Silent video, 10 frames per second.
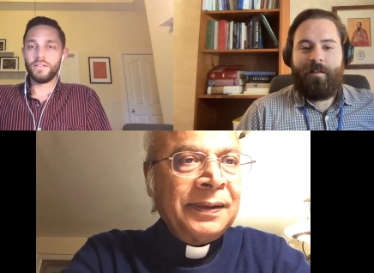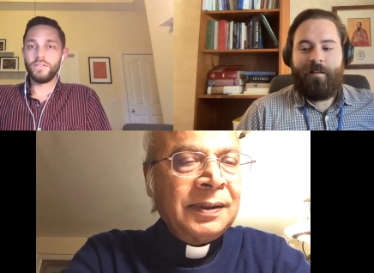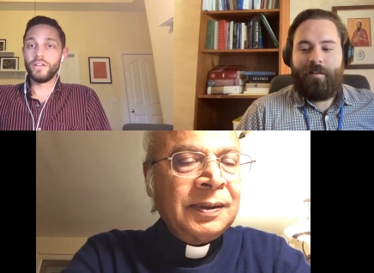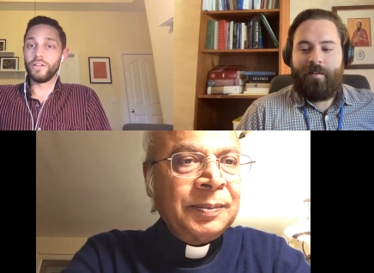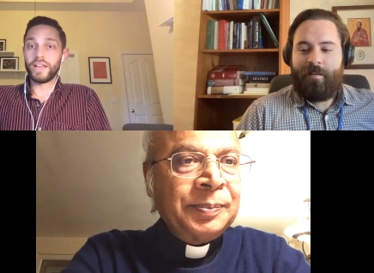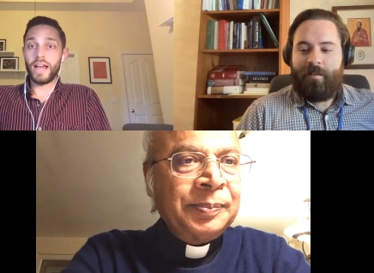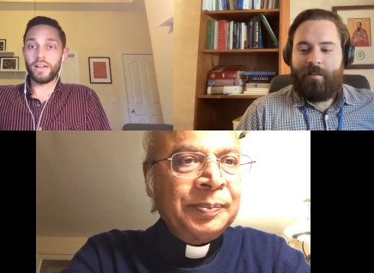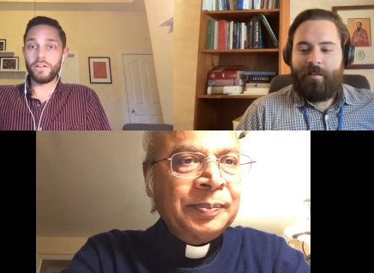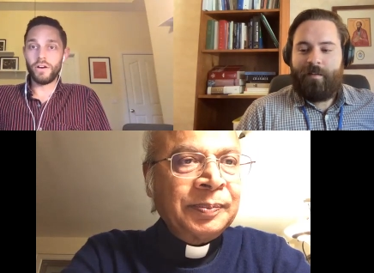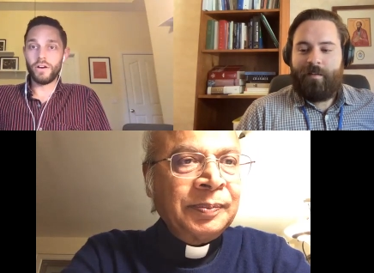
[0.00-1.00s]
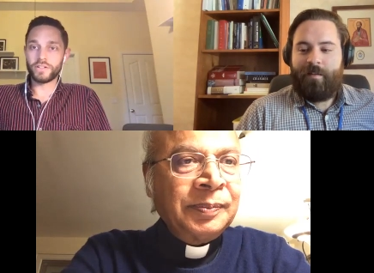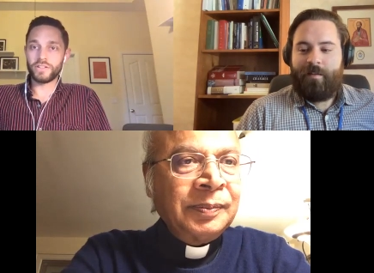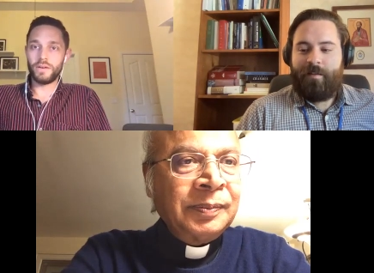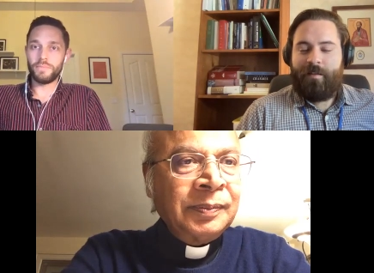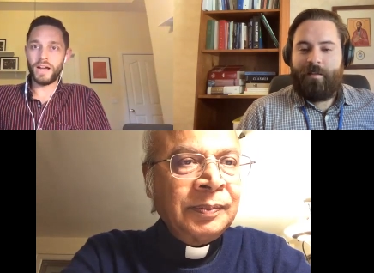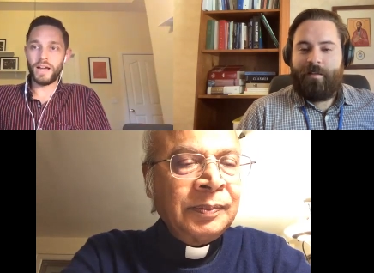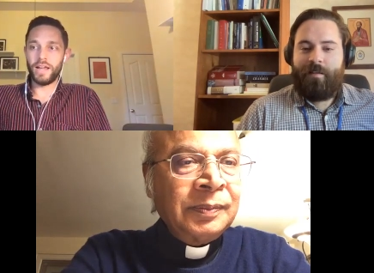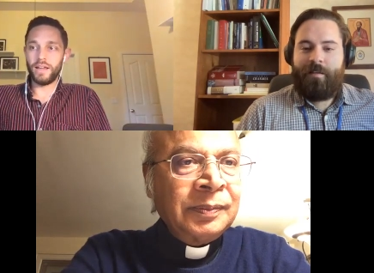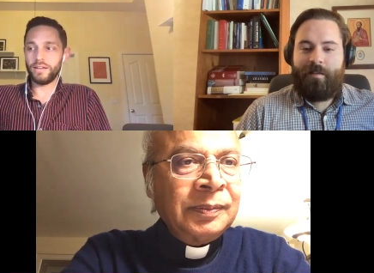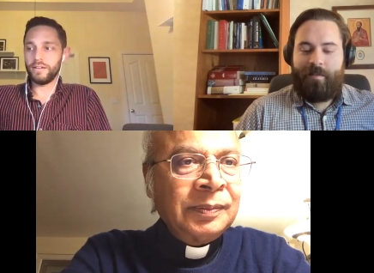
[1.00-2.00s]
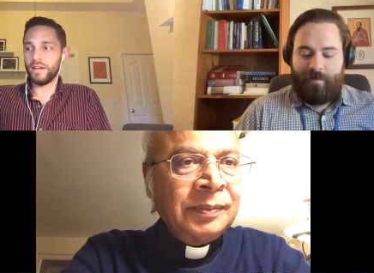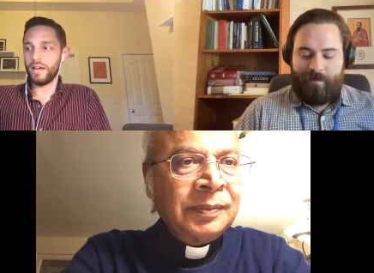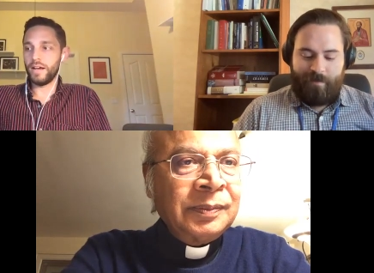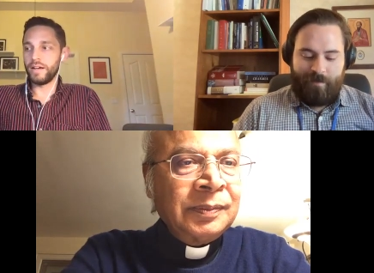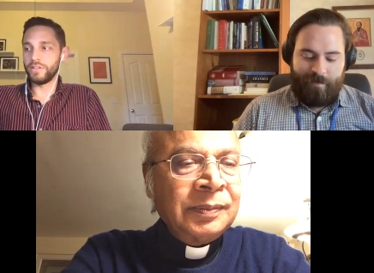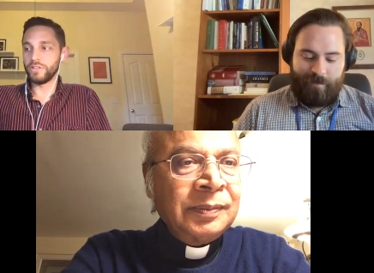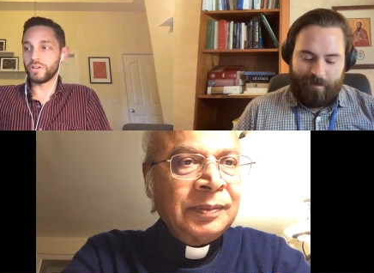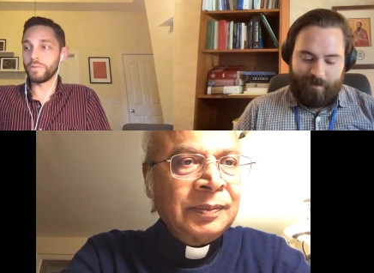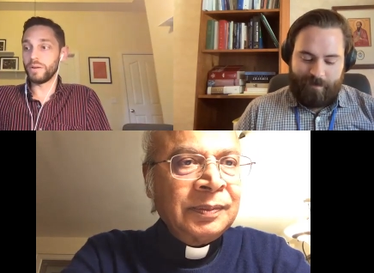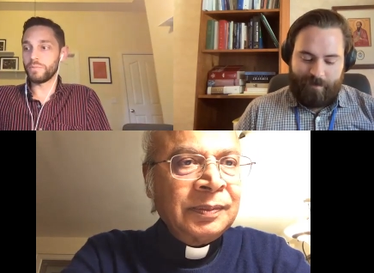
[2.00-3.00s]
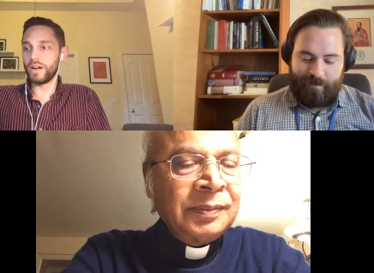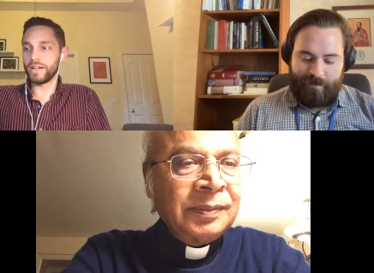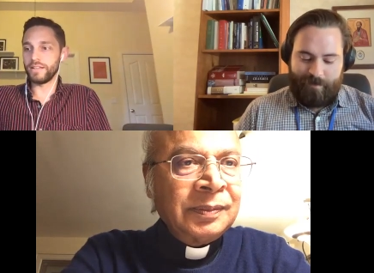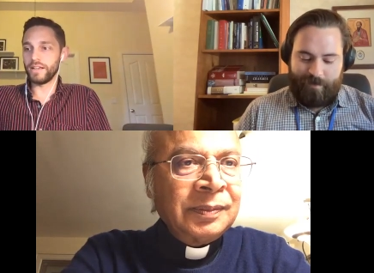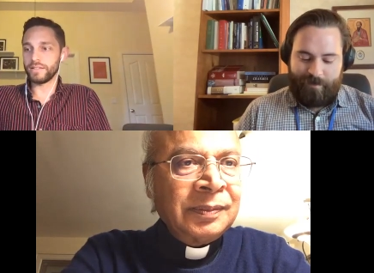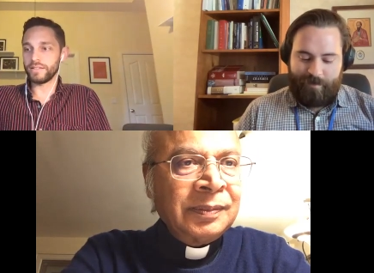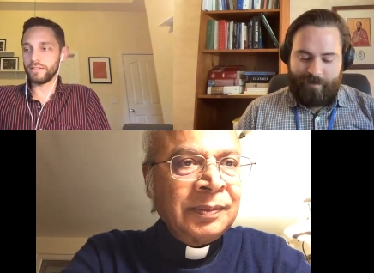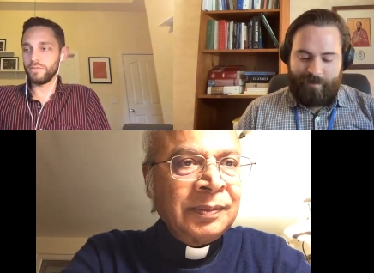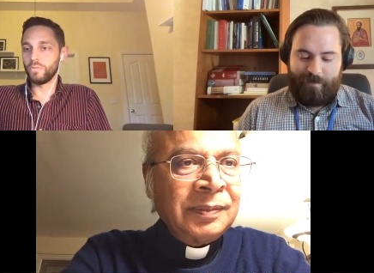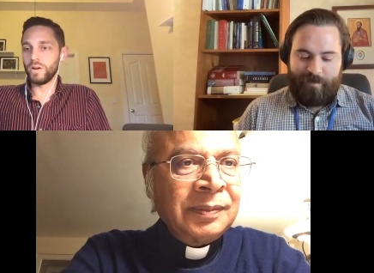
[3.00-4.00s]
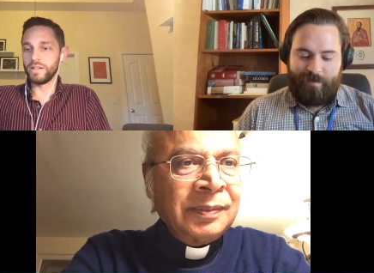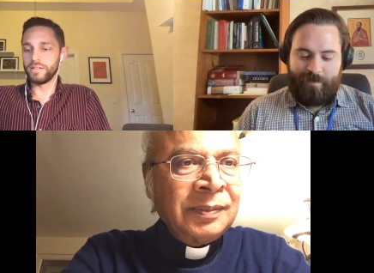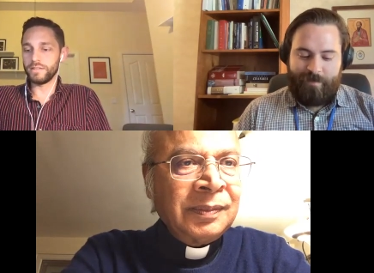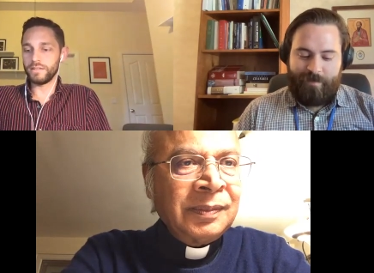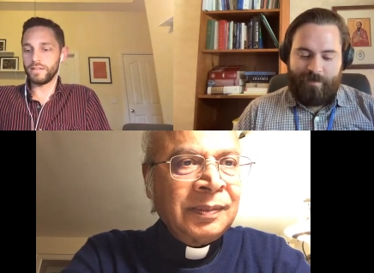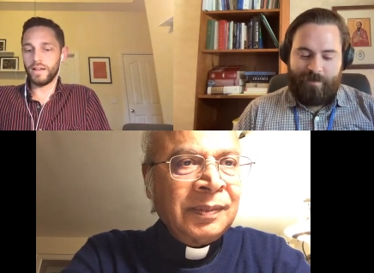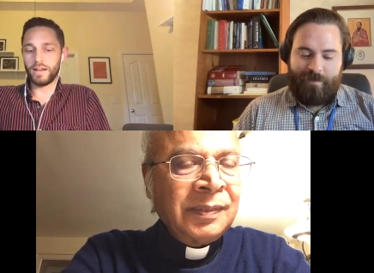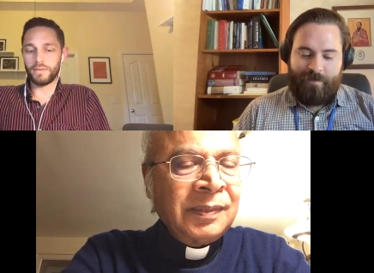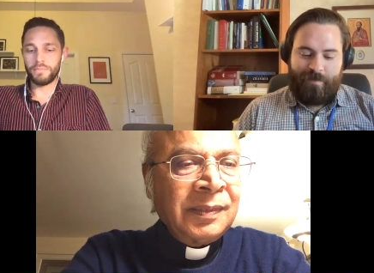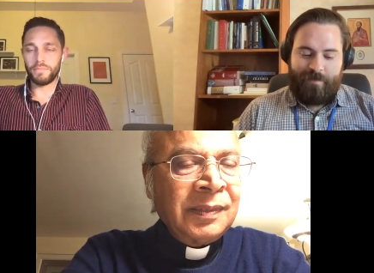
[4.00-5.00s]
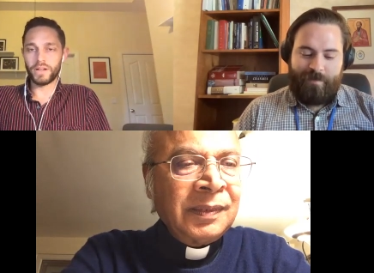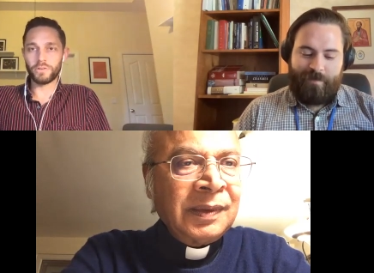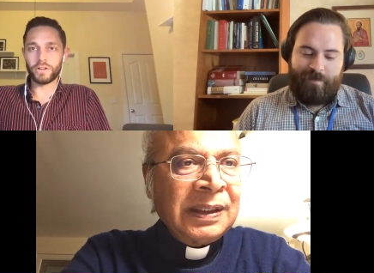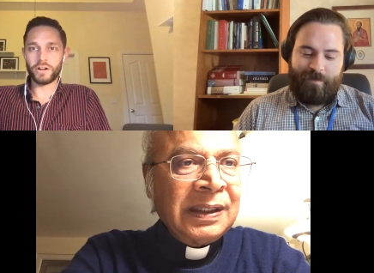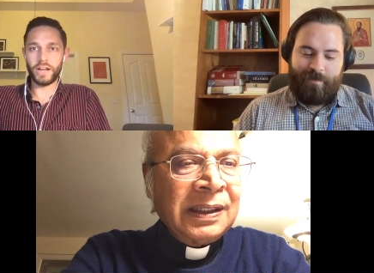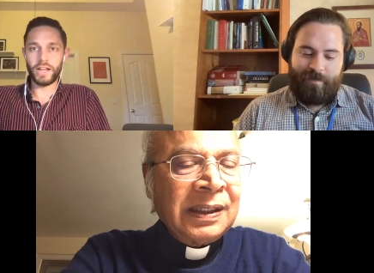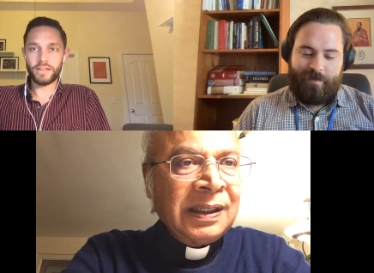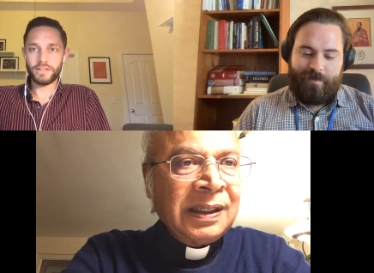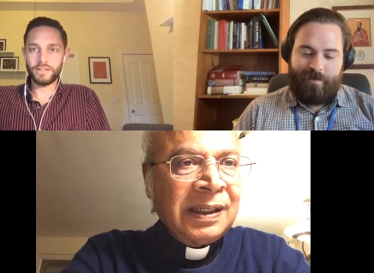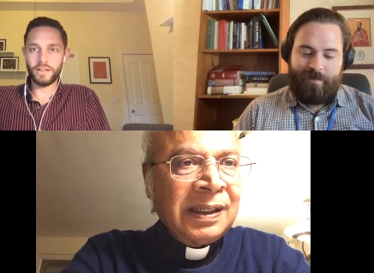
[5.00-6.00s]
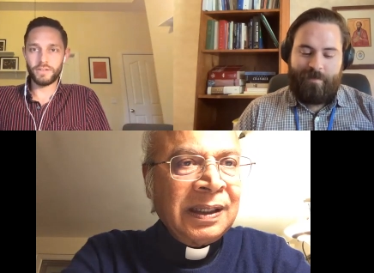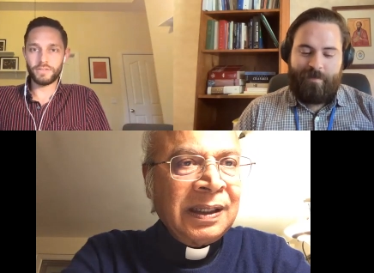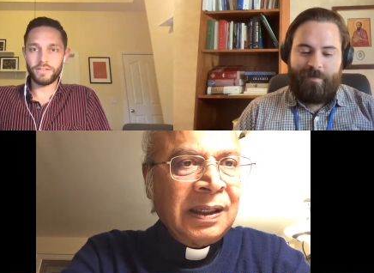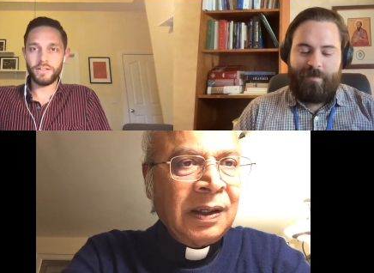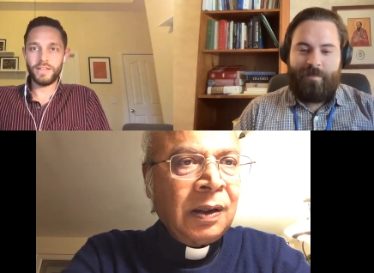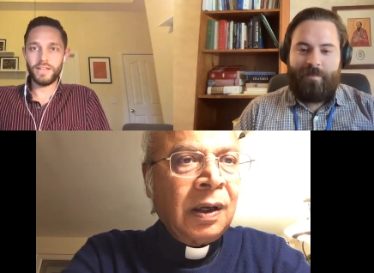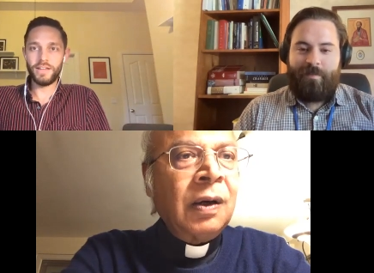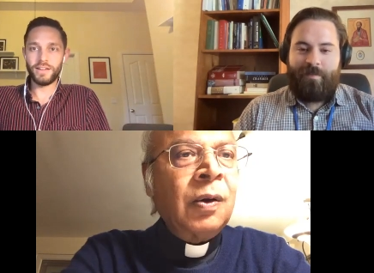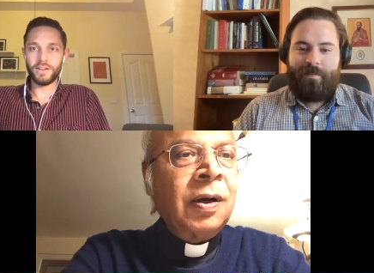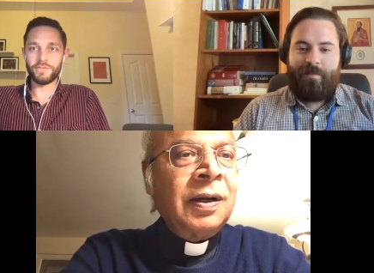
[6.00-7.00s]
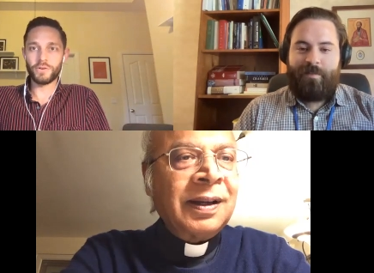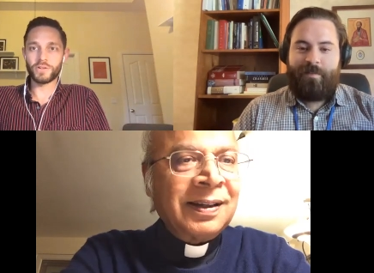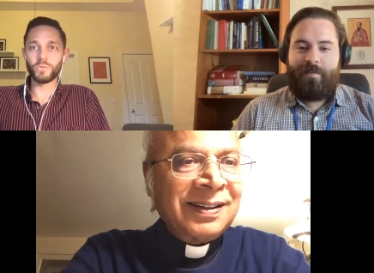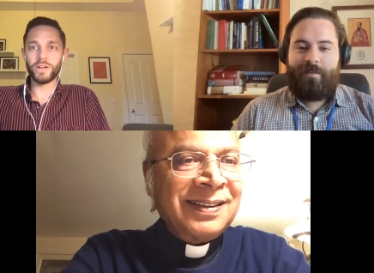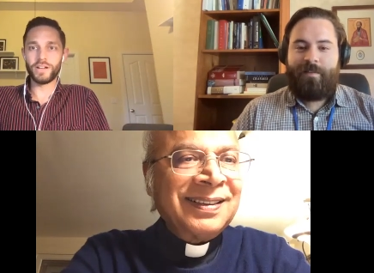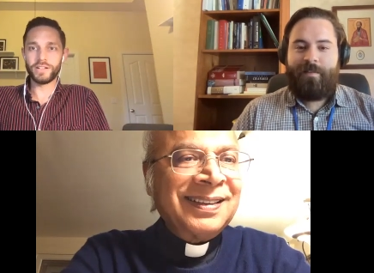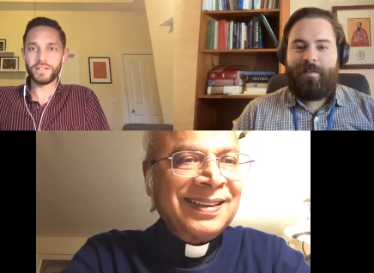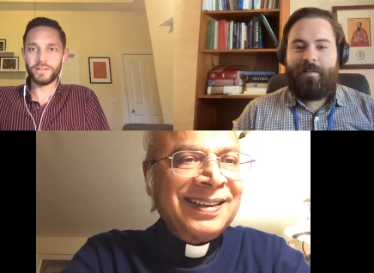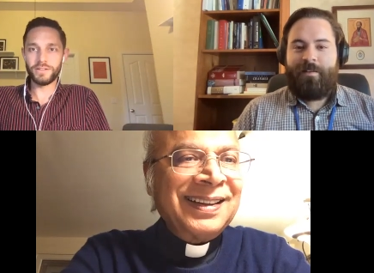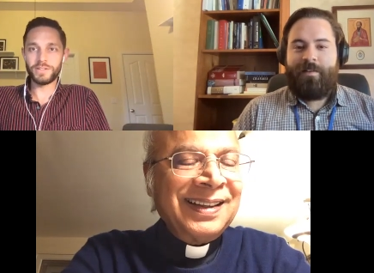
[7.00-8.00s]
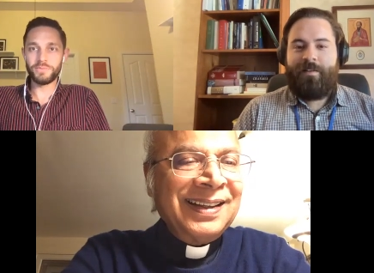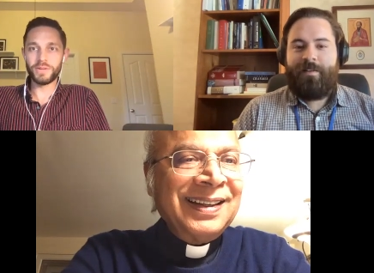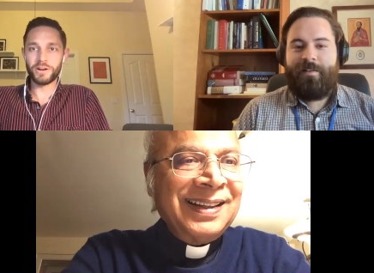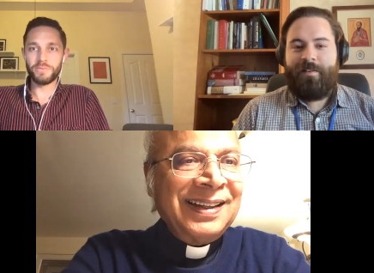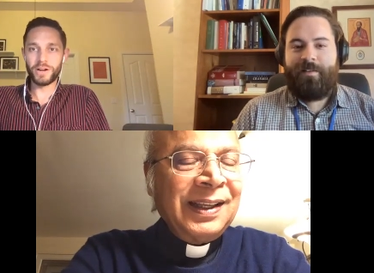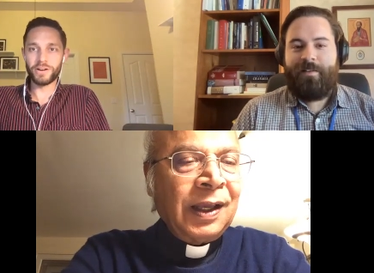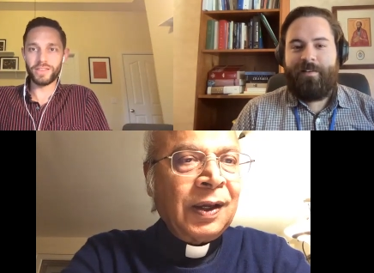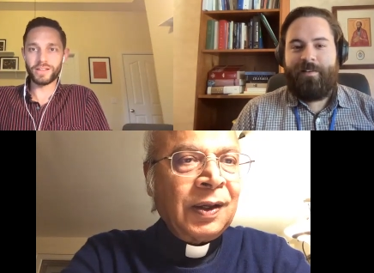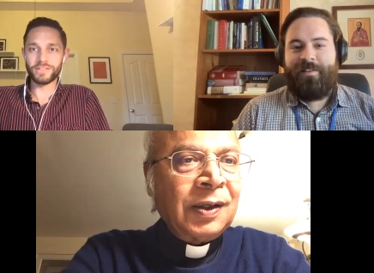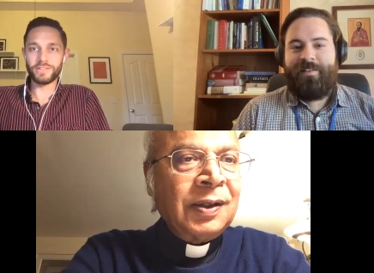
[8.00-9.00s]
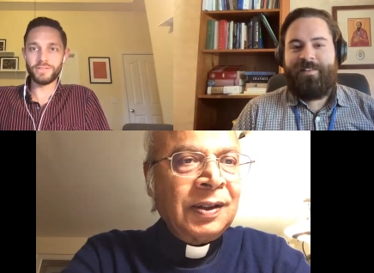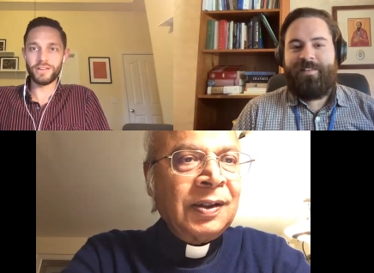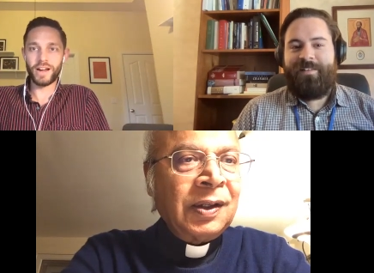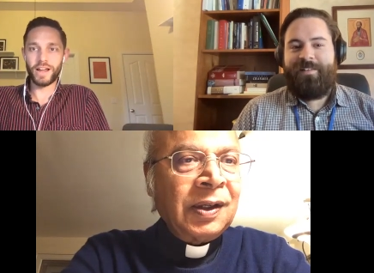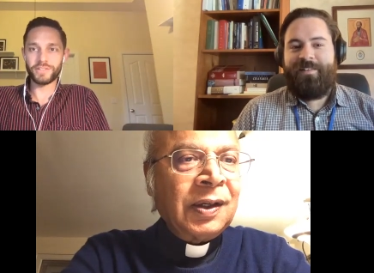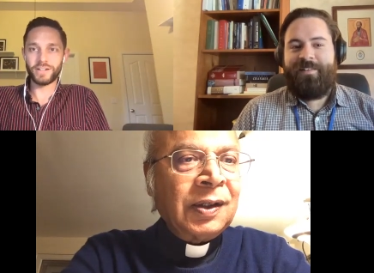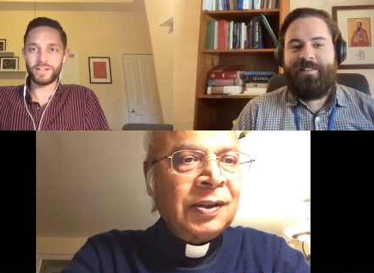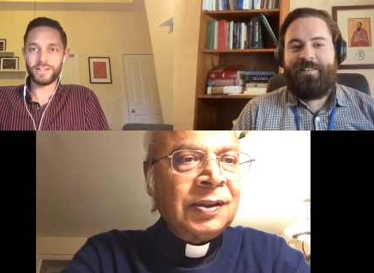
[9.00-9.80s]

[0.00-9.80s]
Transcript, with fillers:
Speaker 1: you know, the guy who oversaw my uh, discernment process was uh, Michael Curry. So he oh, right. of course went on to to bigger and better yeah. things soon thereafter.